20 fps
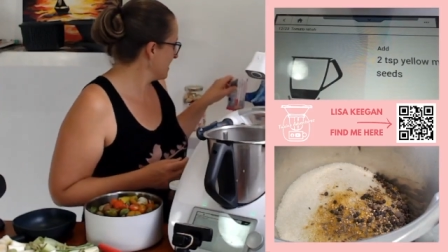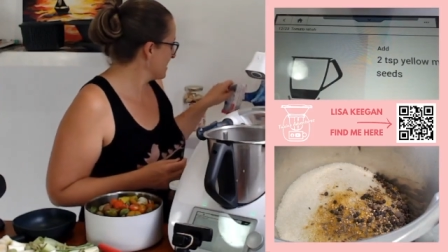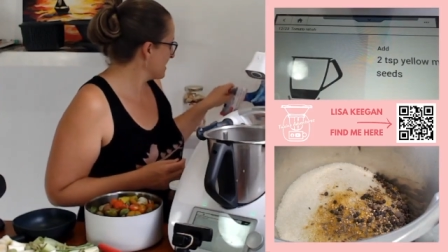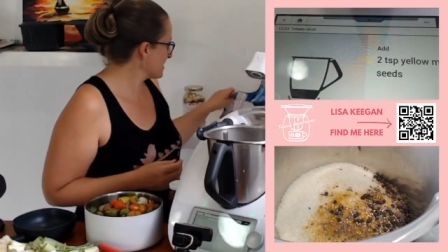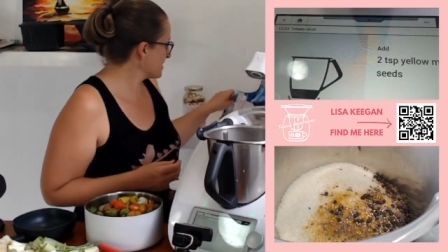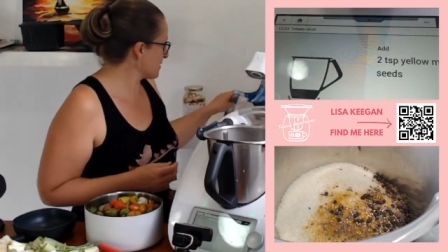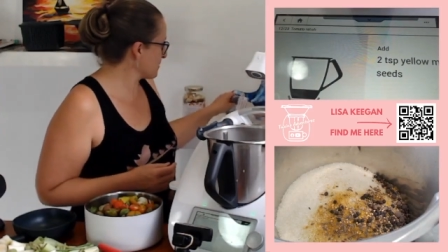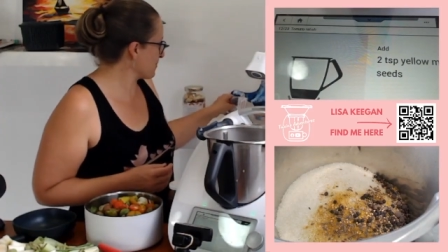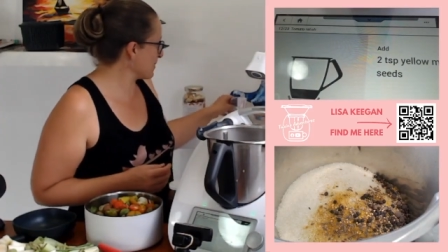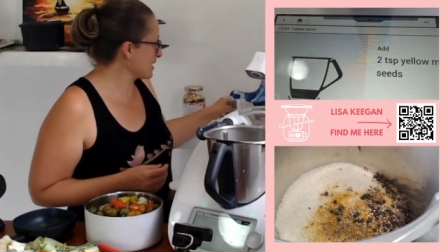
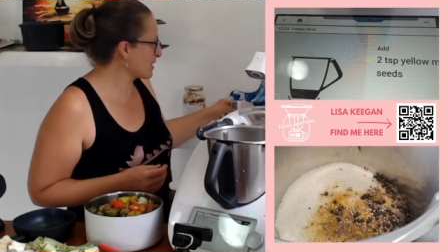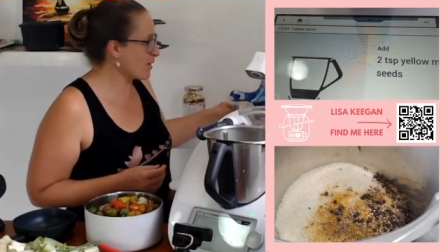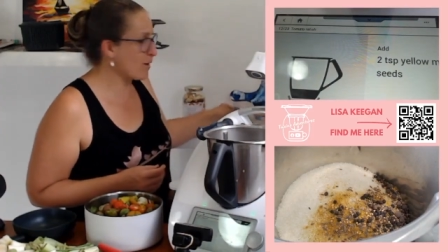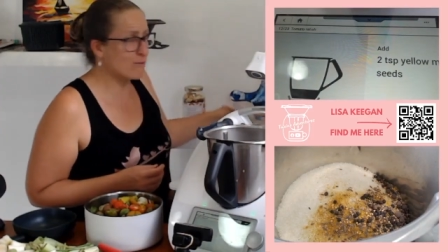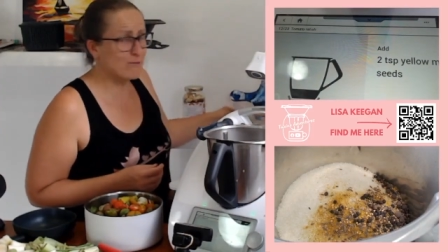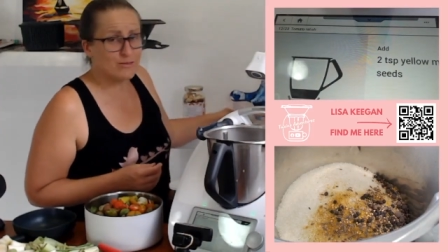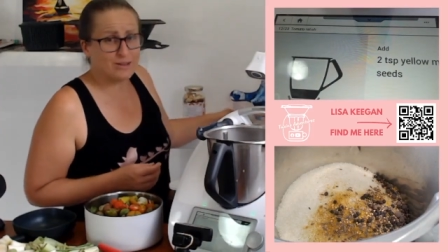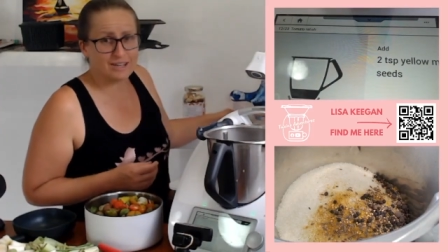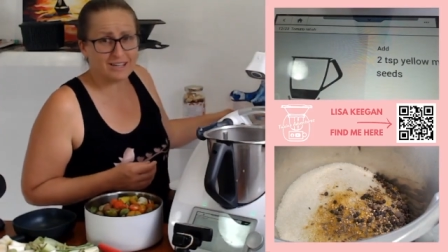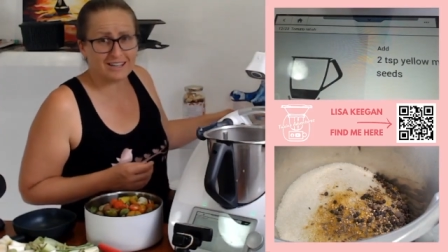So be
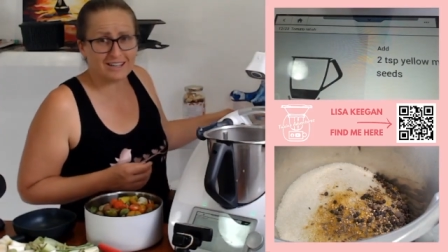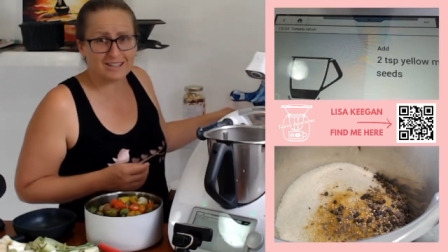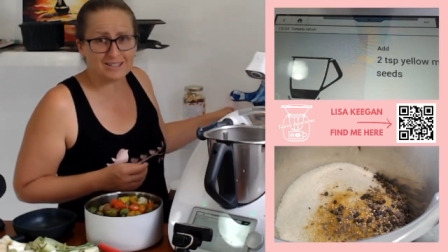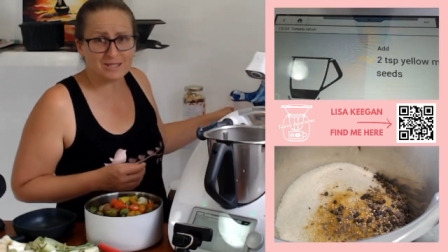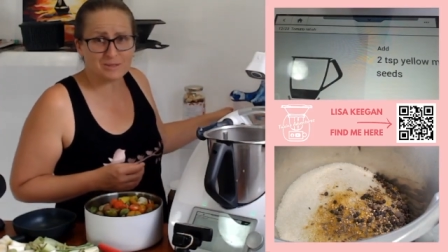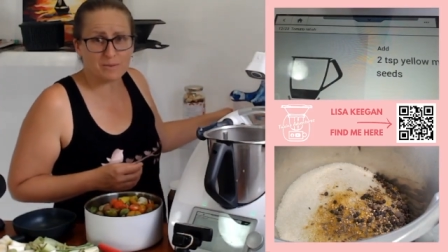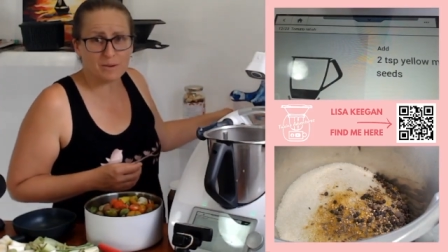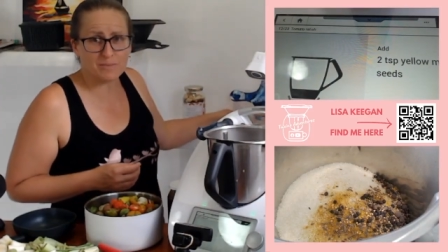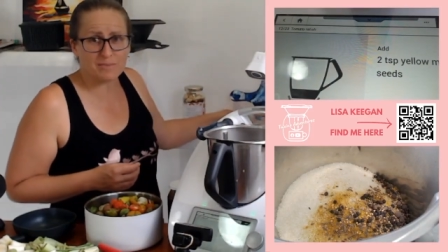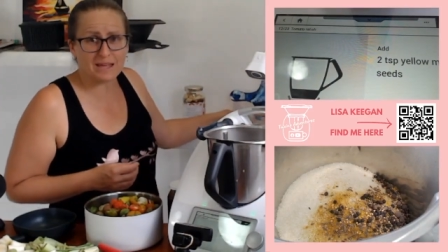confident and
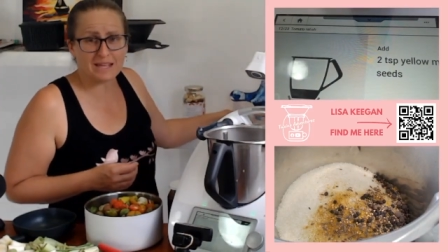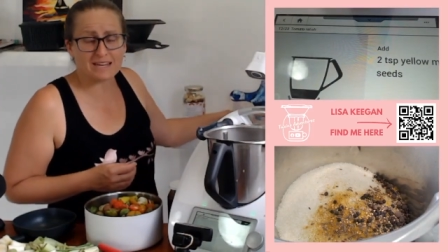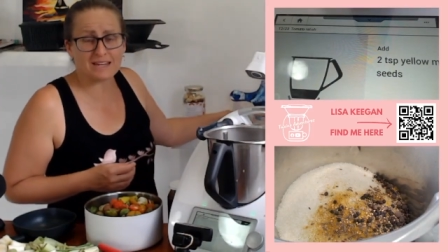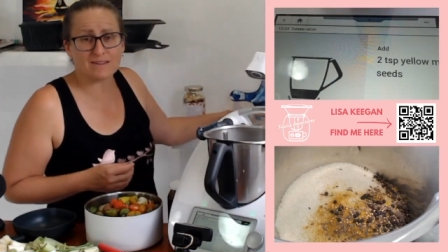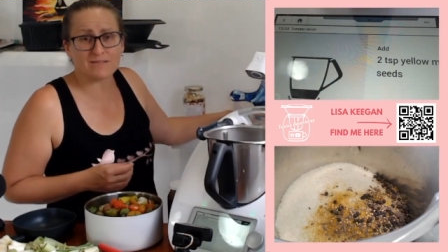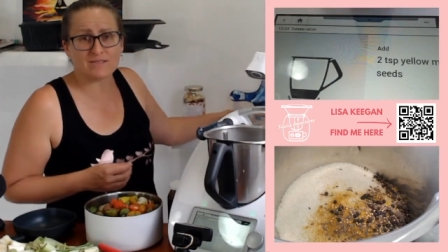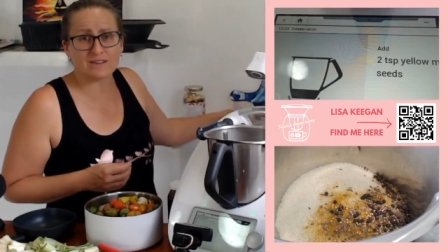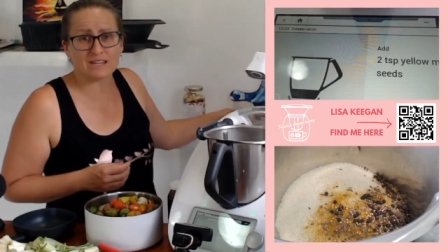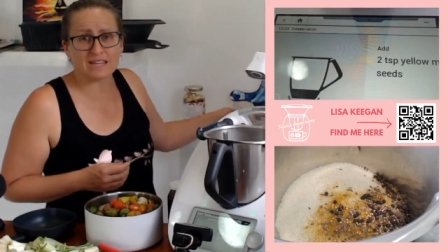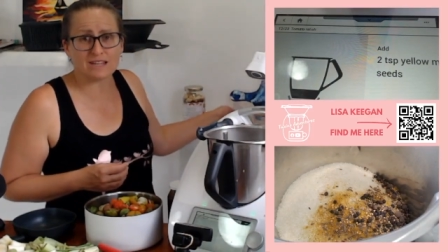swap that in
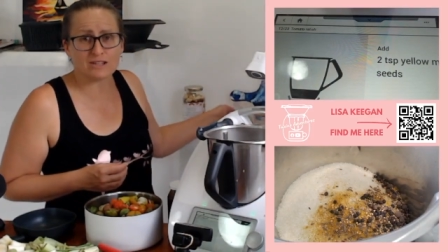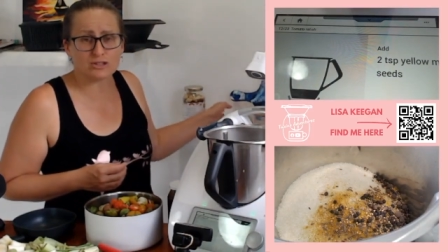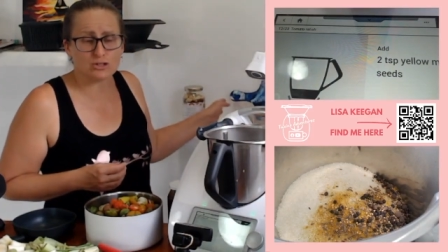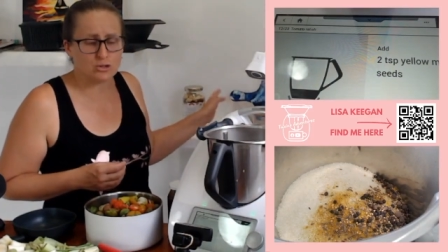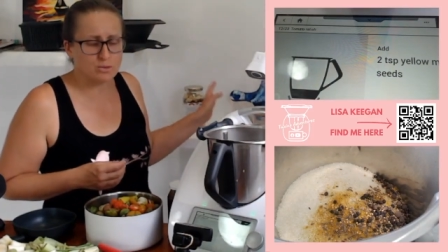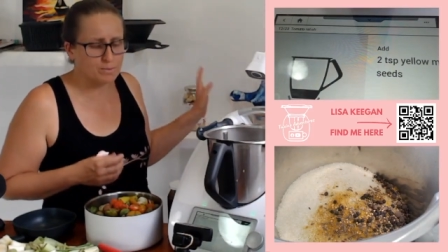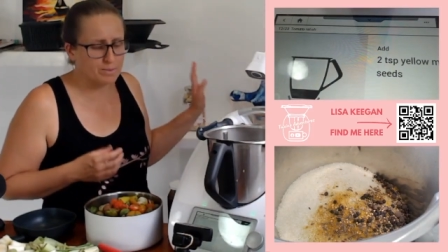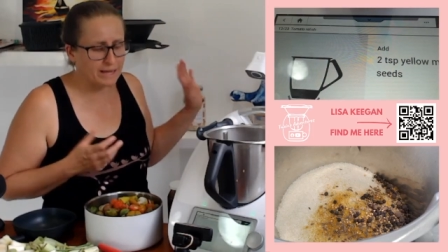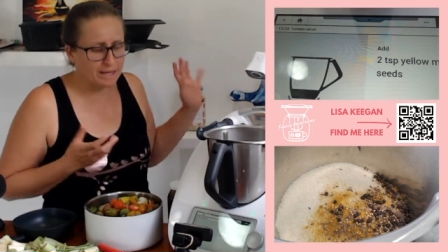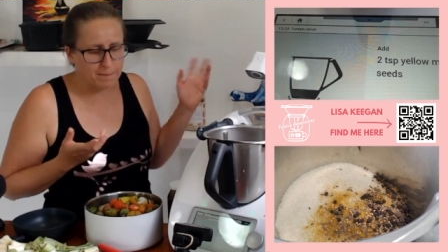if you need
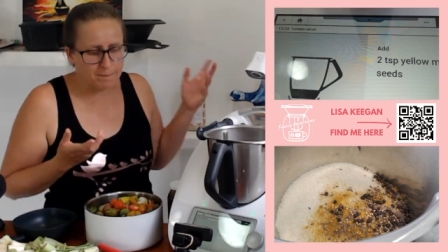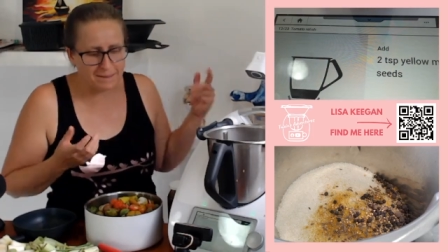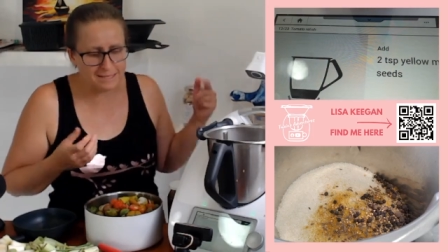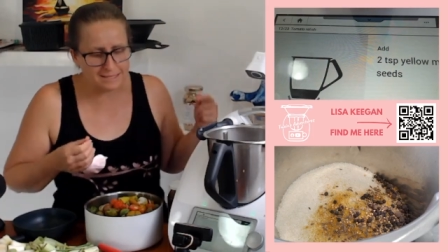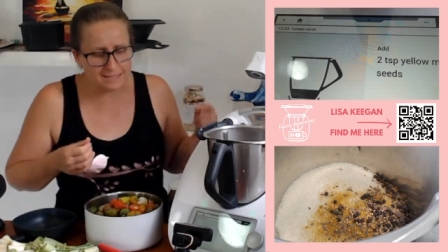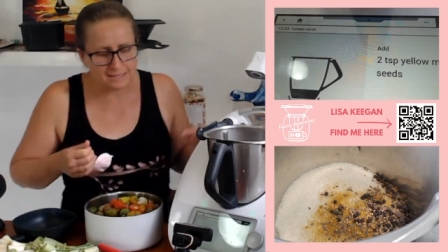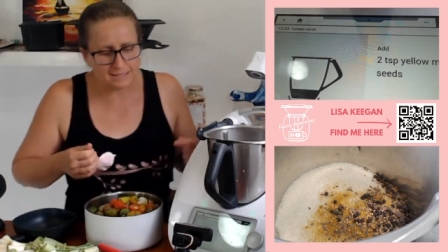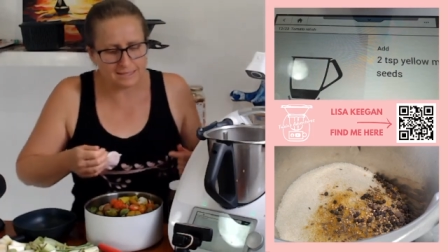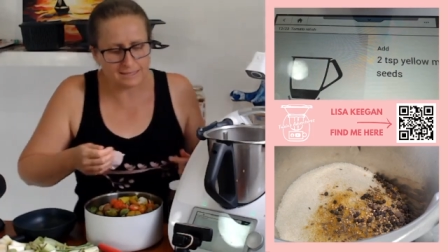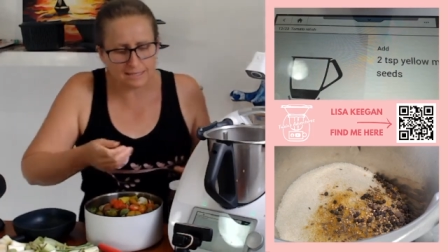to. Black
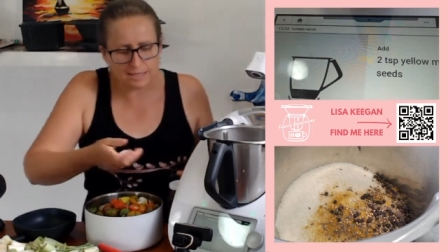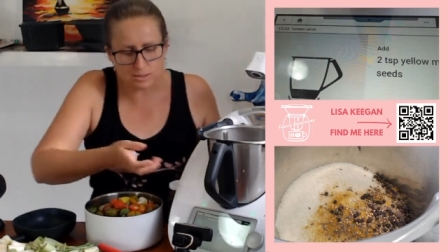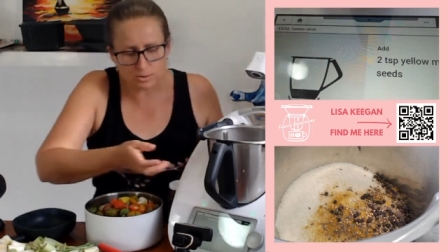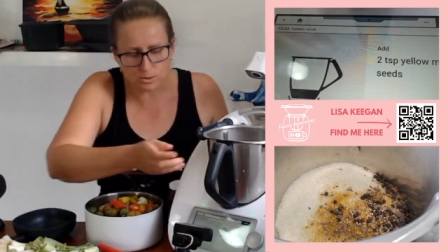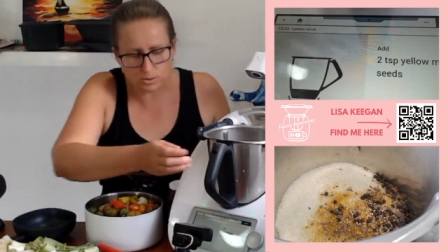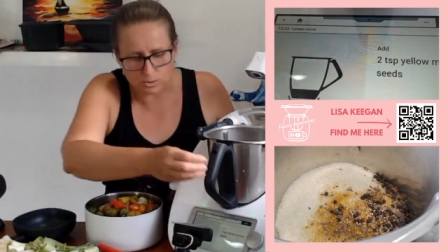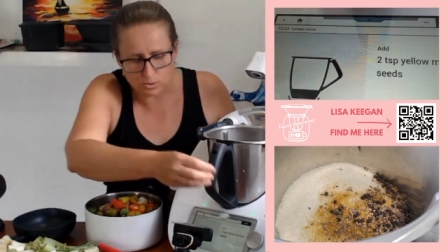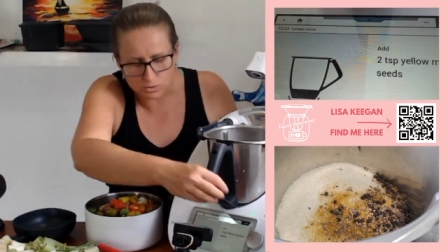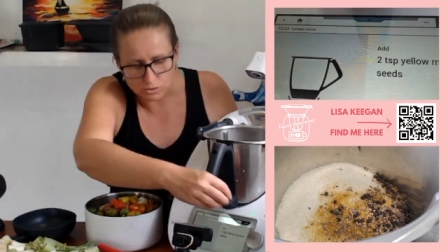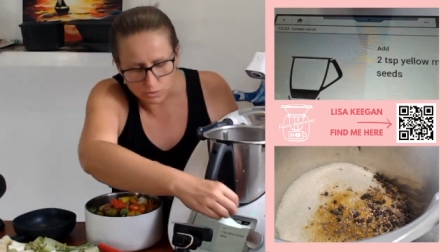mustard seeds would
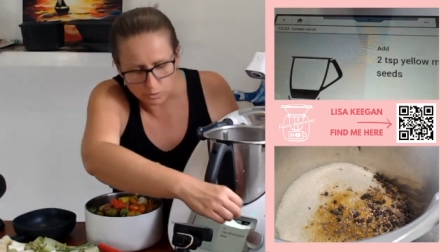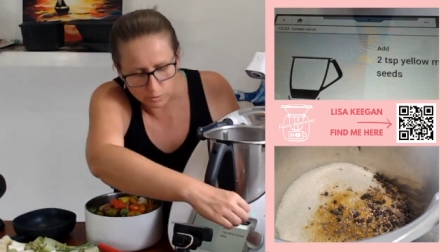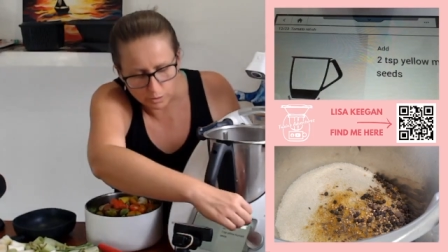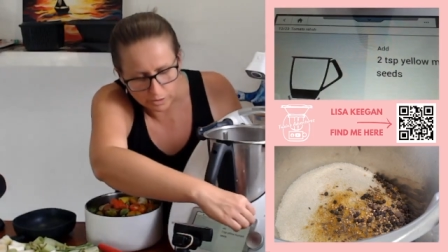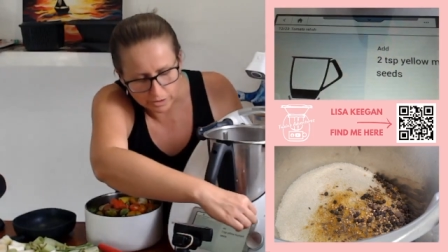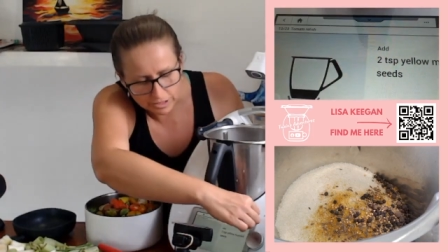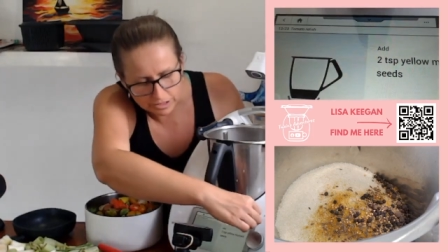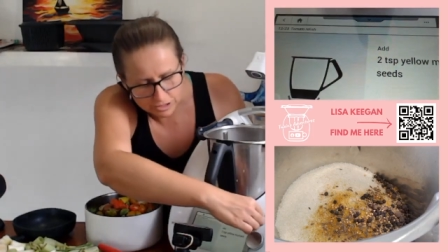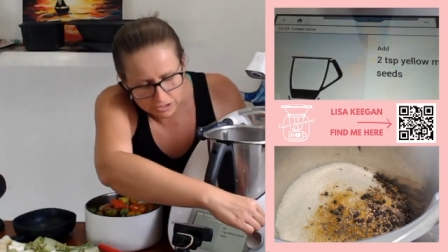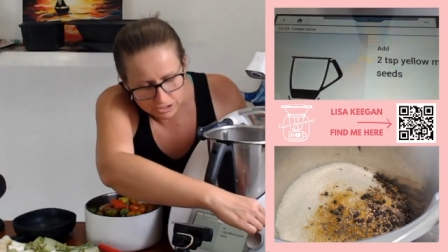also
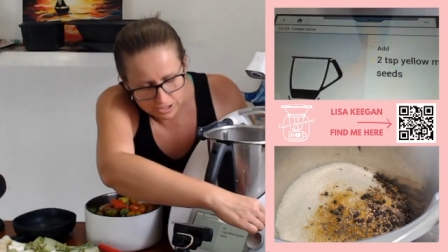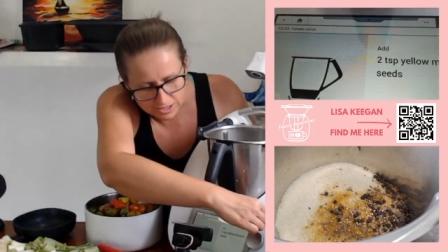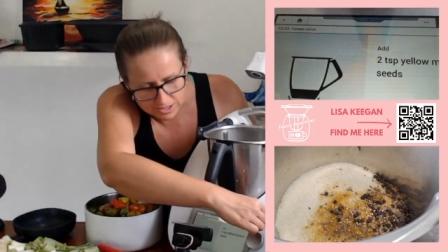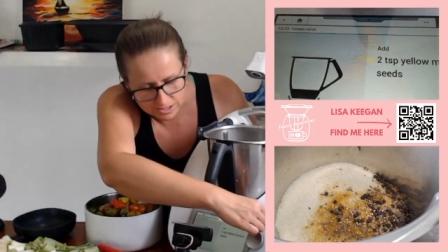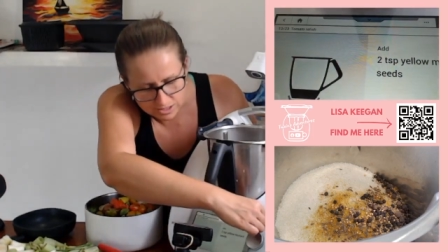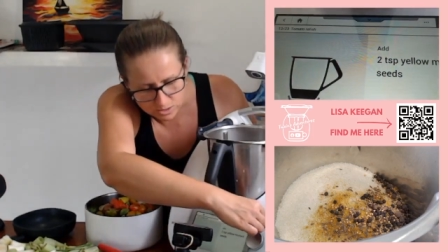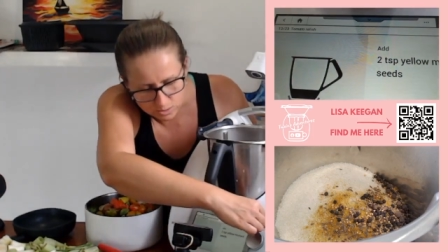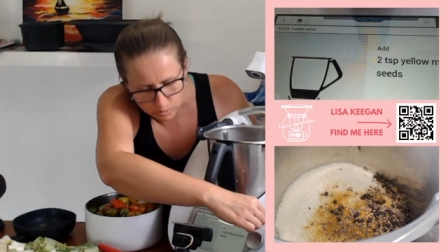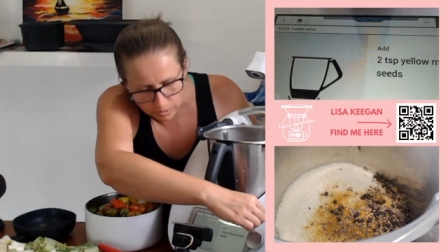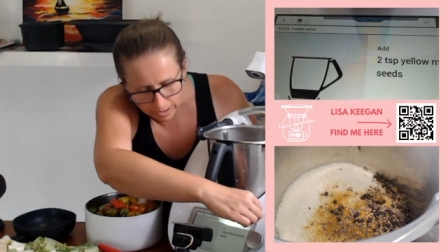work
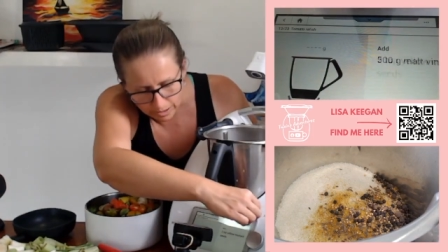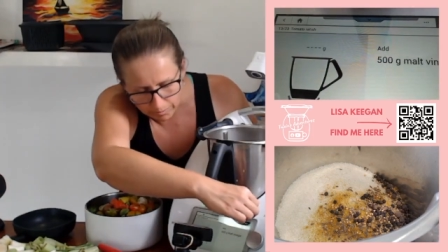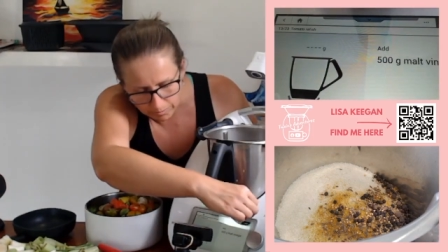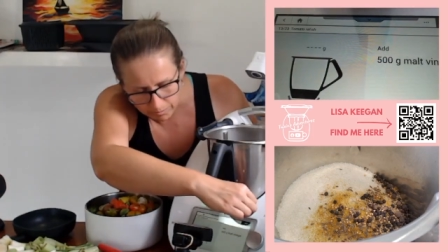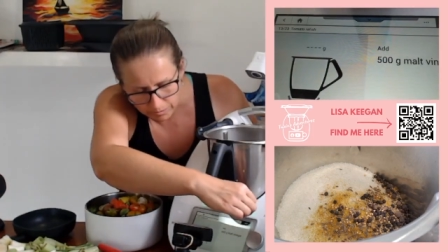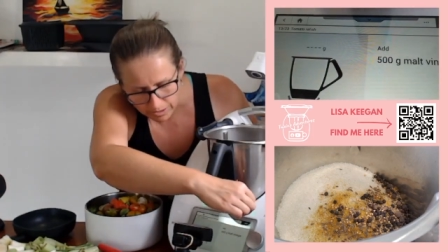just as well.